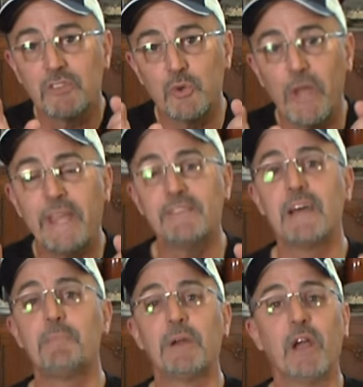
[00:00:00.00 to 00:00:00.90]
to end
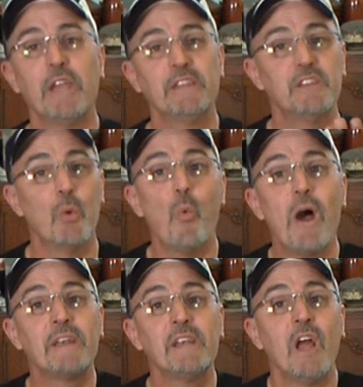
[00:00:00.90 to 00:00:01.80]
up in the
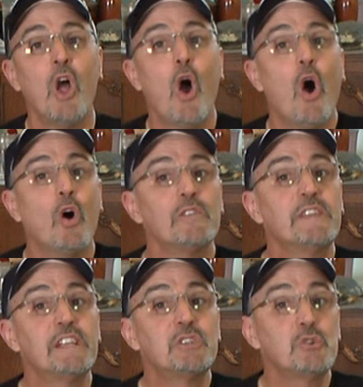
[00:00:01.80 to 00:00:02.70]
1 on
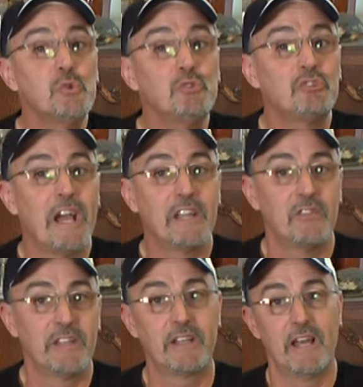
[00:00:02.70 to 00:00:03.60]
the 2 side
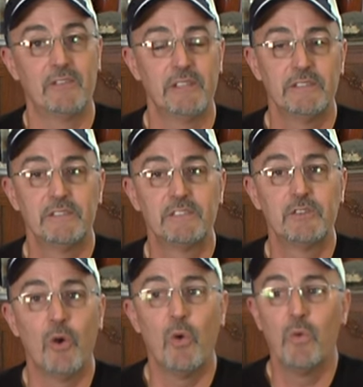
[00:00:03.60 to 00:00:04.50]
of the clave.
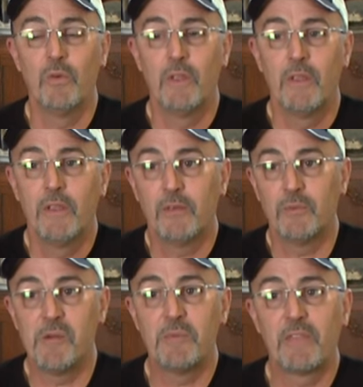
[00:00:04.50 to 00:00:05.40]
So
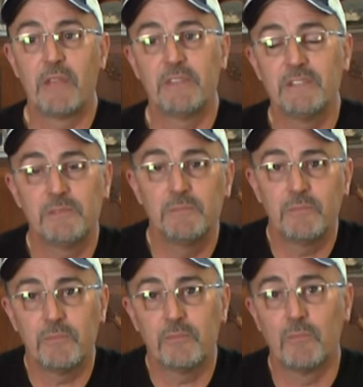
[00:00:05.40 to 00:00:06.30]
remember that this
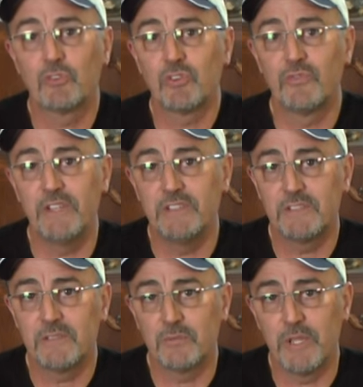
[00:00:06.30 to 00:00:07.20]
most of
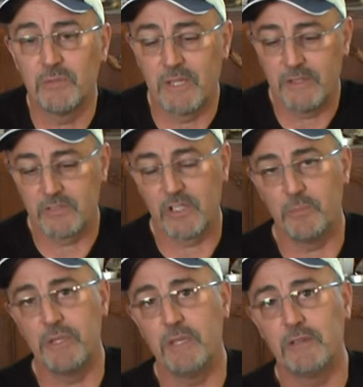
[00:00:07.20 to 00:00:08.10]
this rhythm that is going
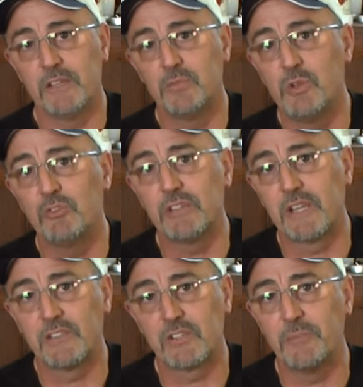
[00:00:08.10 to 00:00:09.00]
to be this music
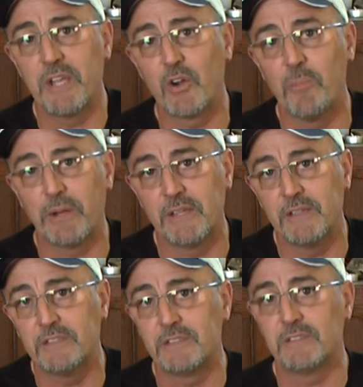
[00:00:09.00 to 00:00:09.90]
that is going to be accompanying
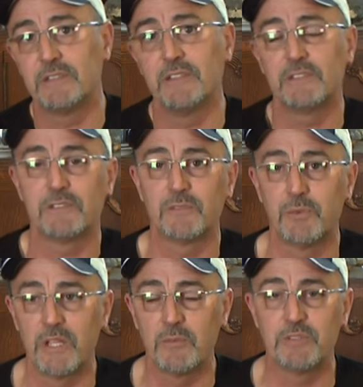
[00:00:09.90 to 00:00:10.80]
this this
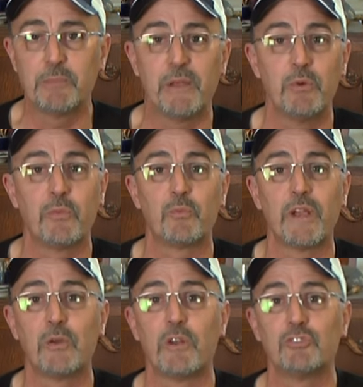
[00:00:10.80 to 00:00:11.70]
rhythm is played with
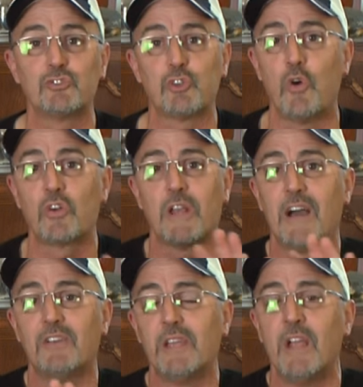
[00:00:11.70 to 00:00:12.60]
regular son
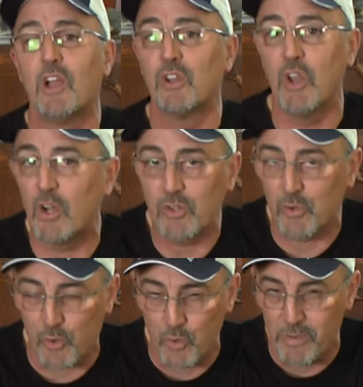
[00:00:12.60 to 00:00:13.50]
clave not
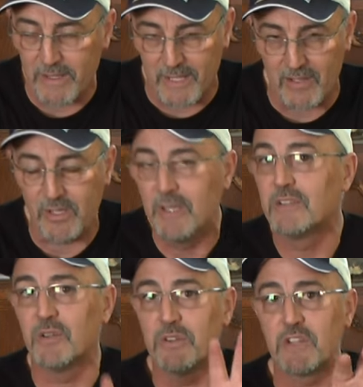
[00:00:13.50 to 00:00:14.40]
rumba clave
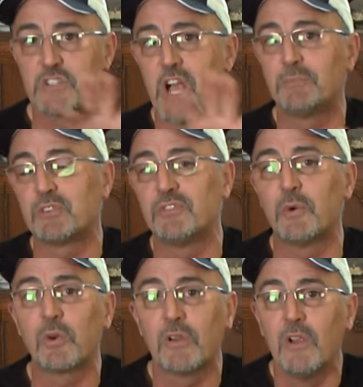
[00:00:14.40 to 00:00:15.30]
there is a chapter
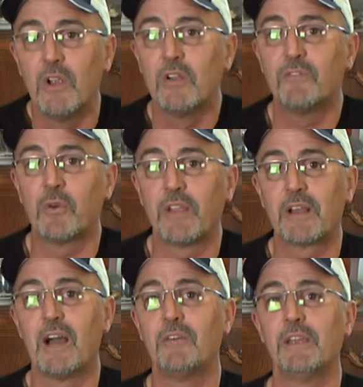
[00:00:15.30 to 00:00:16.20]
for for the
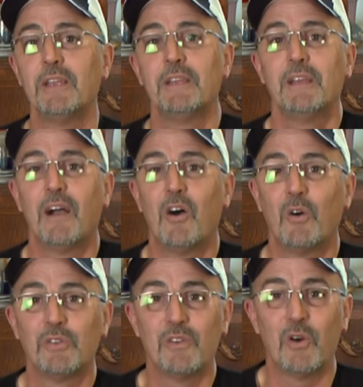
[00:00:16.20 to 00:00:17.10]
clave
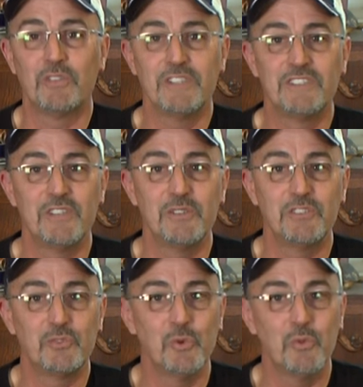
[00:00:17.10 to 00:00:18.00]
on, on this series
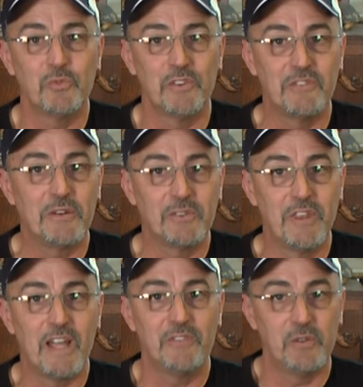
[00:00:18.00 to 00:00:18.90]
too. Refer to
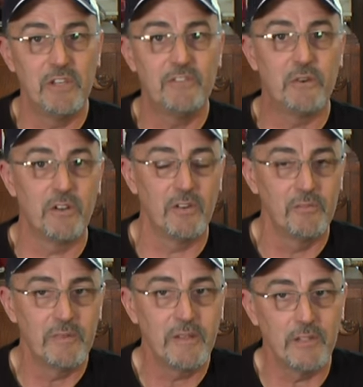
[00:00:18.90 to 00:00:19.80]
that if you need further
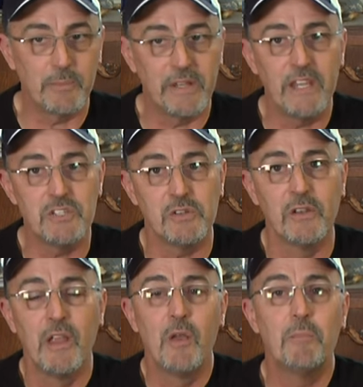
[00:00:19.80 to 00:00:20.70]
explanation.
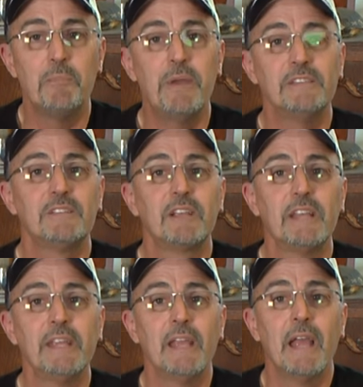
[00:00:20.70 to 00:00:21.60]
But
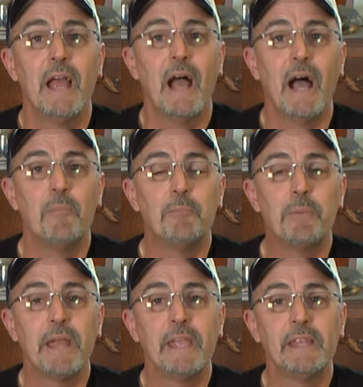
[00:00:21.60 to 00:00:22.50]
basically, I'm
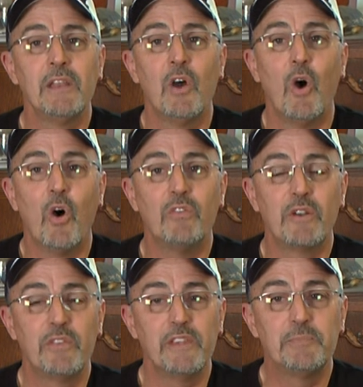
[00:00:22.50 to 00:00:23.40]
playing over
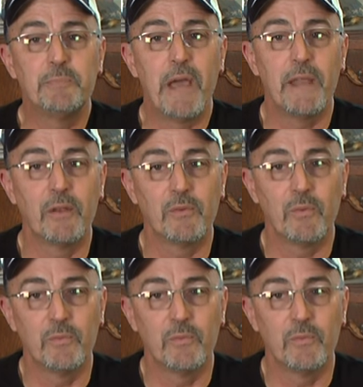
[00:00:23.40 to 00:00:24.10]
this pattern.